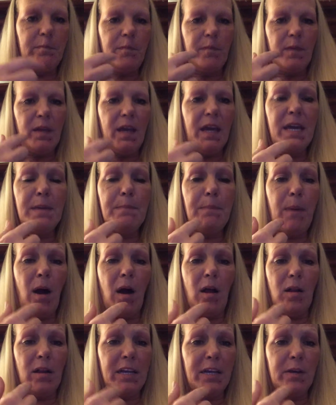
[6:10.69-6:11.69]
He
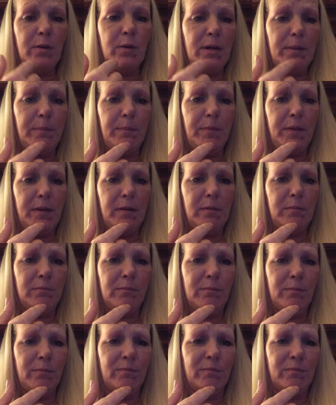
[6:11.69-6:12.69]
polygrip them.
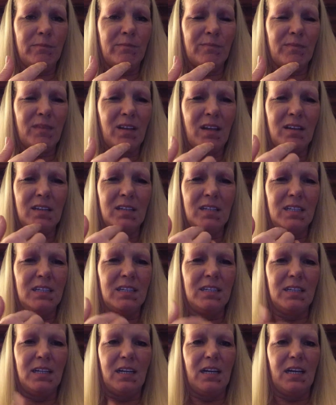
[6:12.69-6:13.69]

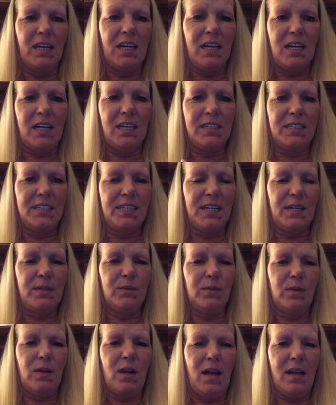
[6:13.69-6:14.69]
I don't
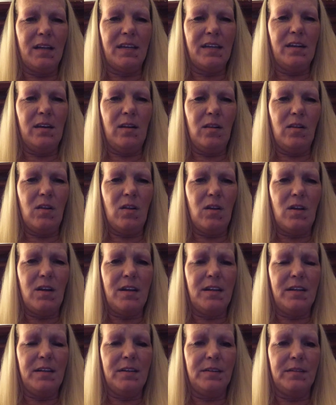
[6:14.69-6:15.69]
like it a
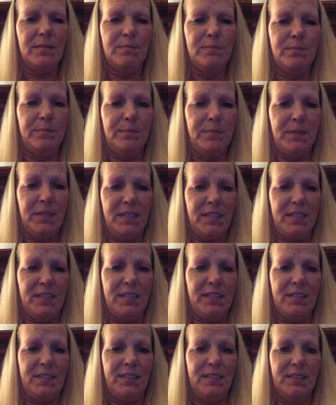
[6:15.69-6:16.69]
lot,
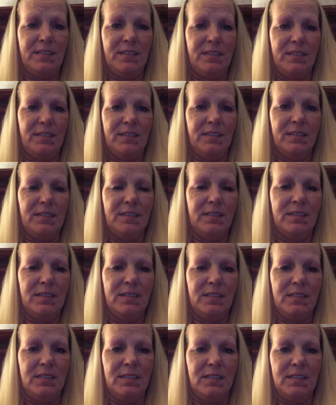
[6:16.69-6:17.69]
but
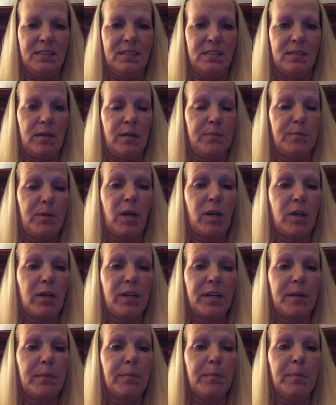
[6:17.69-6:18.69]
I'm not going to
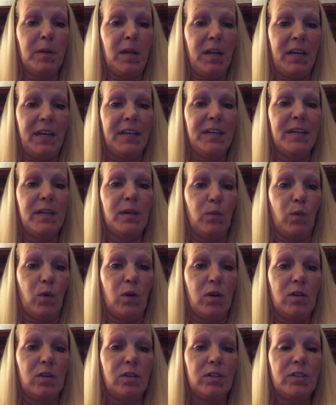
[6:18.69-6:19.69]
complain. It
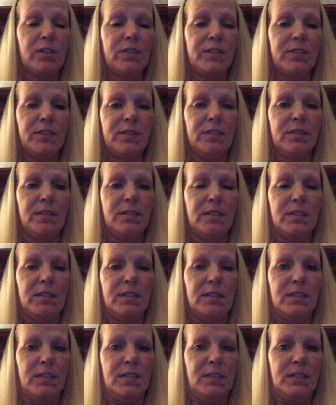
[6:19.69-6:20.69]
works.
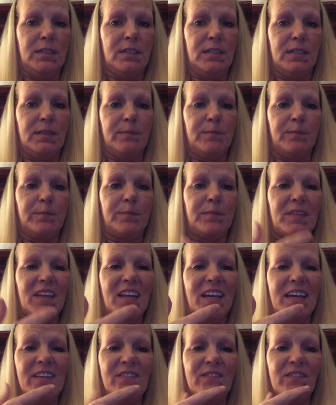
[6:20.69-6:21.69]

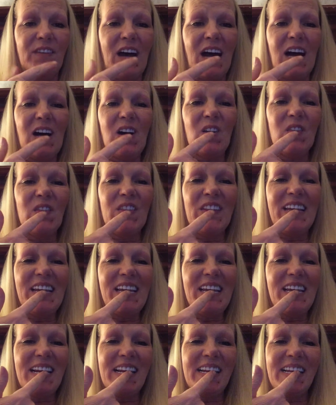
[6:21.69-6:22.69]
He filed
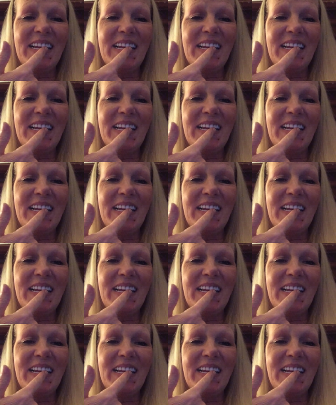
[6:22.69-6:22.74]
these